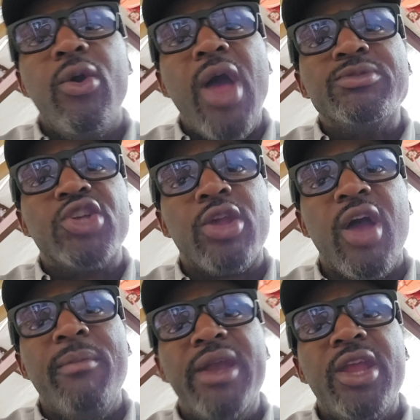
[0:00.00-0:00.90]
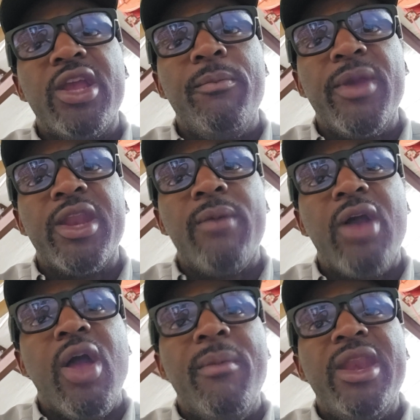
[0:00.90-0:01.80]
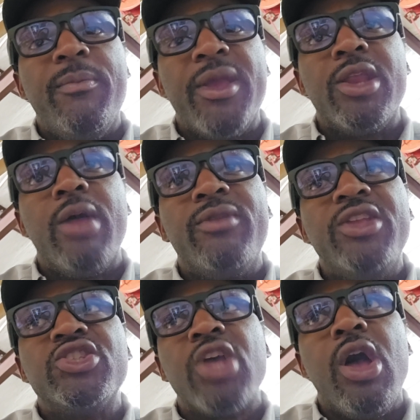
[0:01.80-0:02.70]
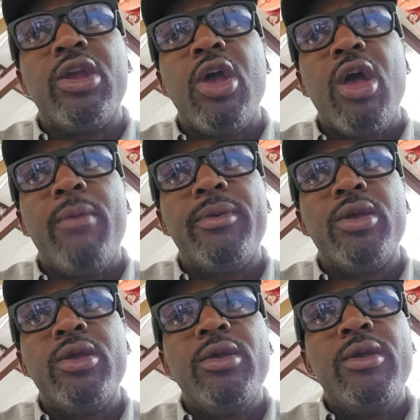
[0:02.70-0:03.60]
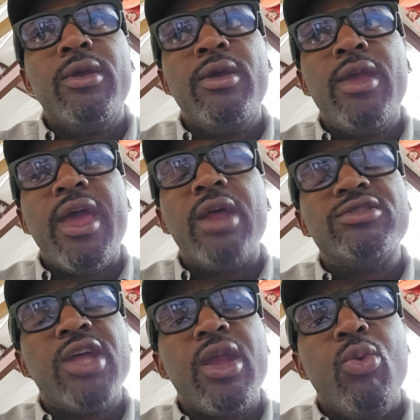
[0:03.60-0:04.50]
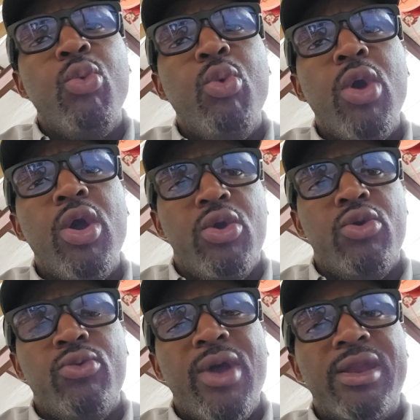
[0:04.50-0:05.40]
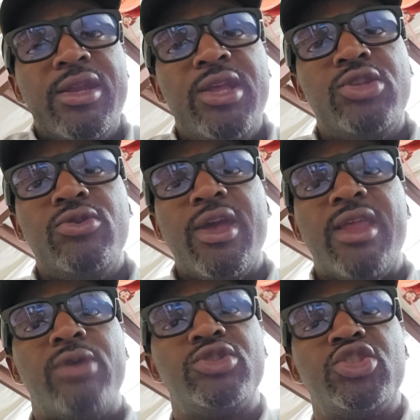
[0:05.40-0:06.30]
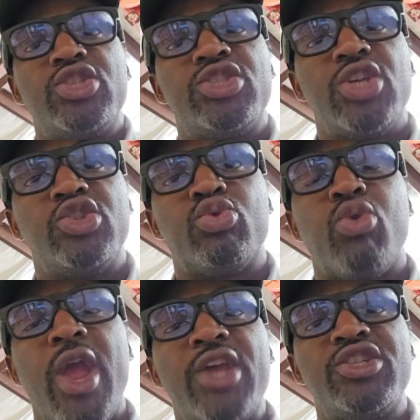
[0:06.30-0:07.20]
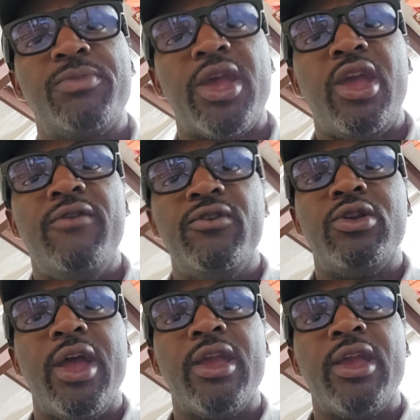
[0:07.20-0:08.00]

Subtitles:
You know what? I'm just going to come Monday and come pick it up. I'll come Monday and pick it up. And he just hung up. And I was like, whoa, why did he do that? That was just such rash behavior.